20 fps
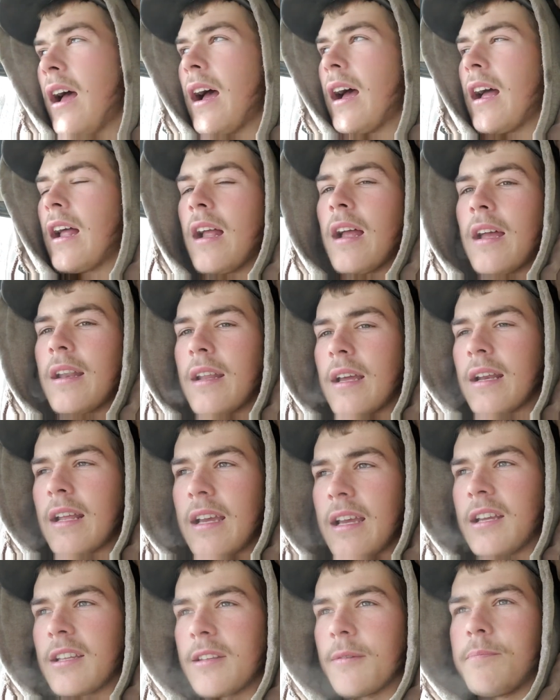And then I
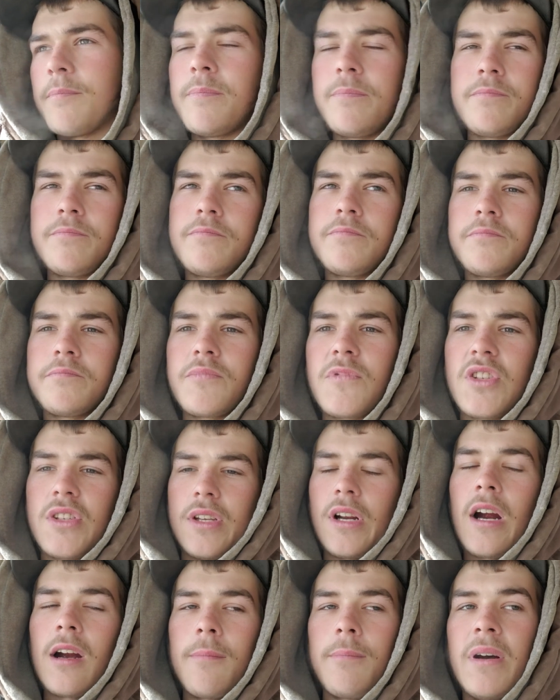hit the
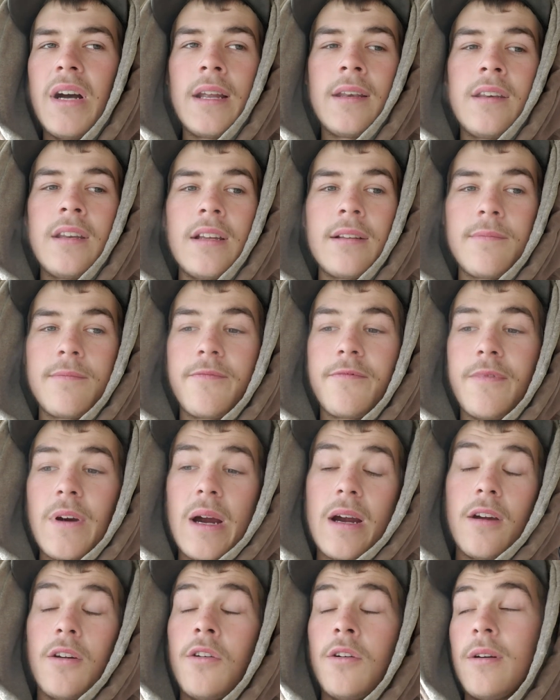start button and it
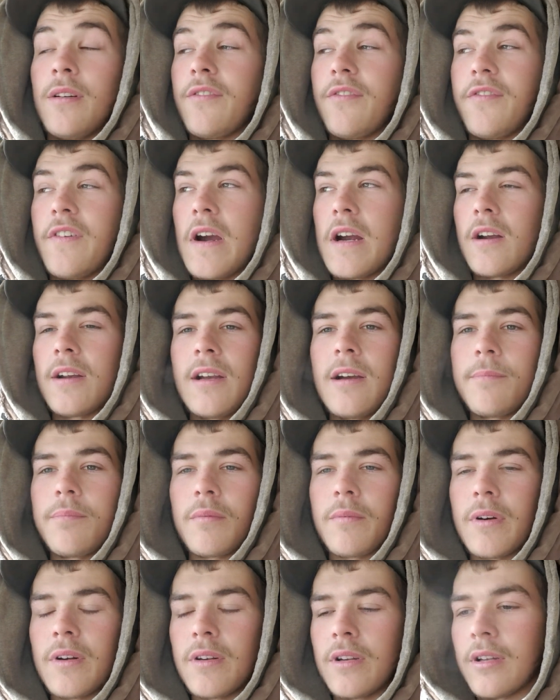fired up.
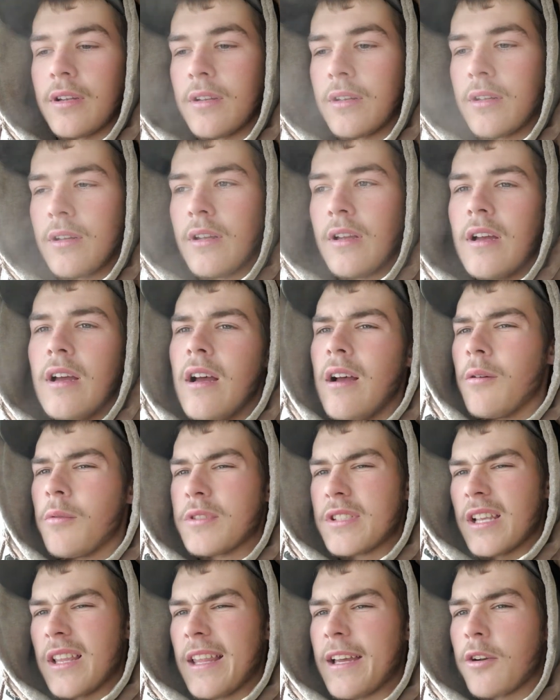It
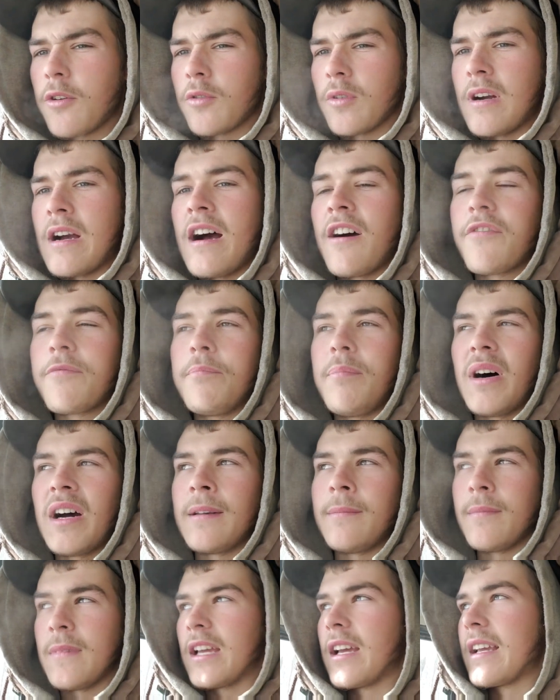was a little rough,
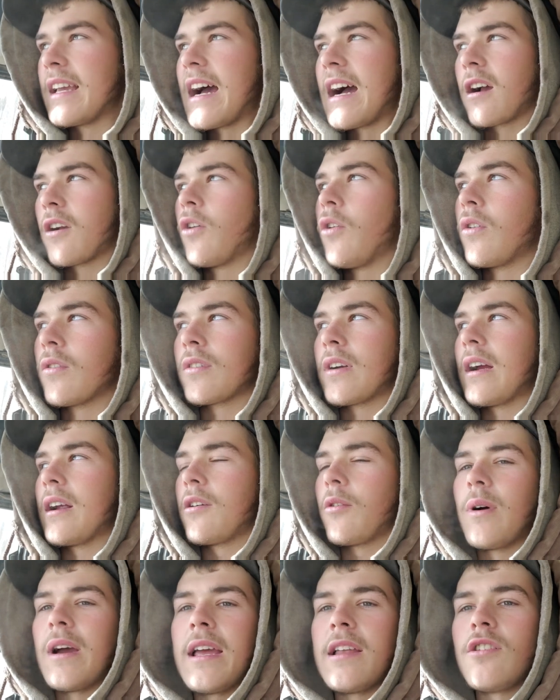but it got going right
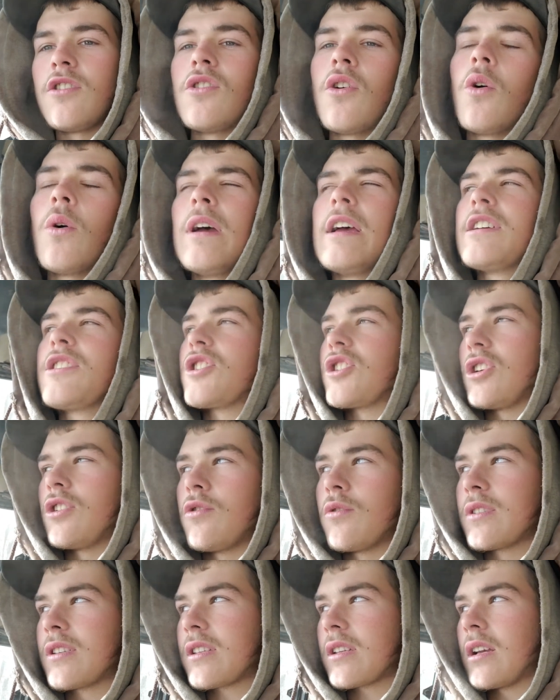away, no
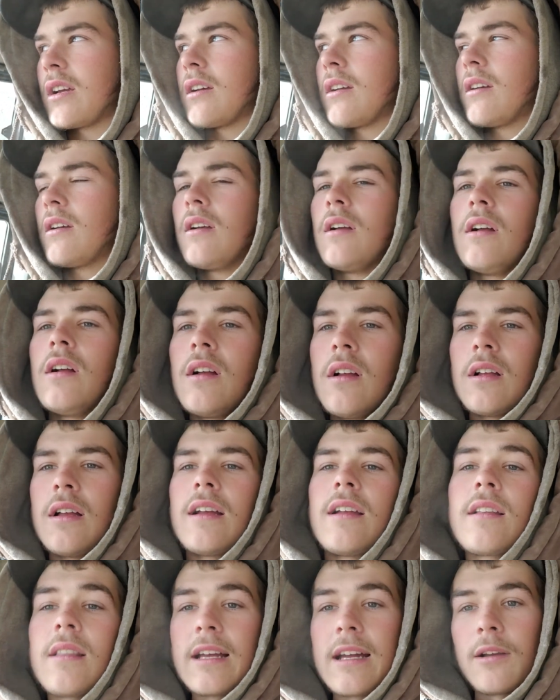issues.
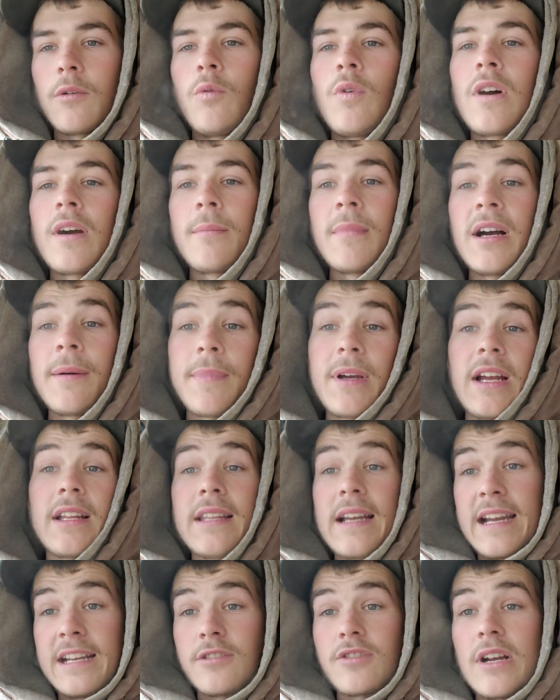Let it warm up, got
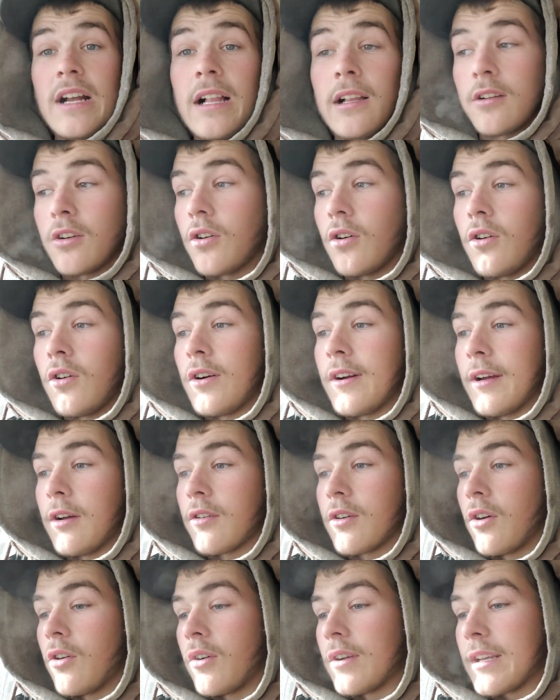the hydraulic
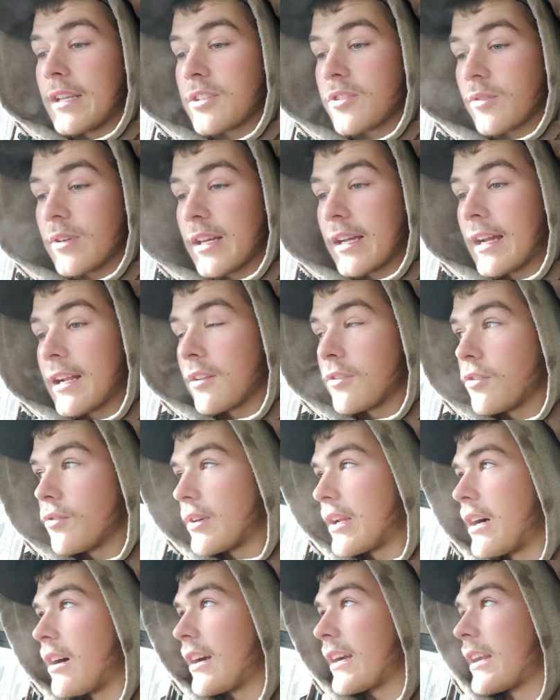oil going. That's what I gotta do
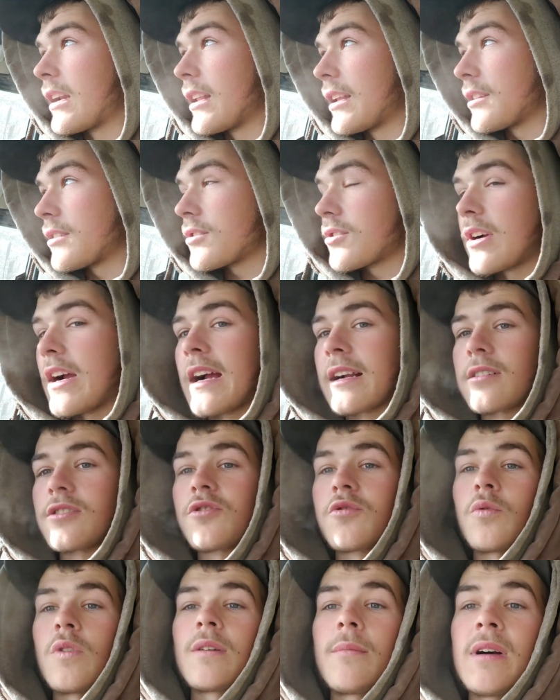now. I gotta let the
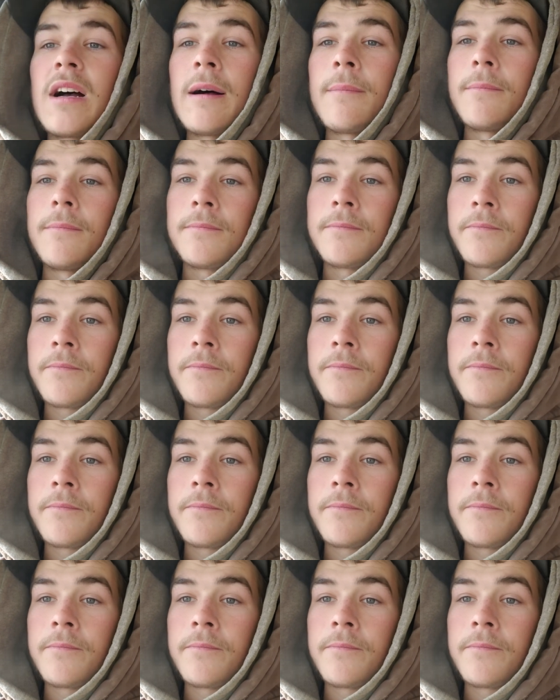tractors warm up.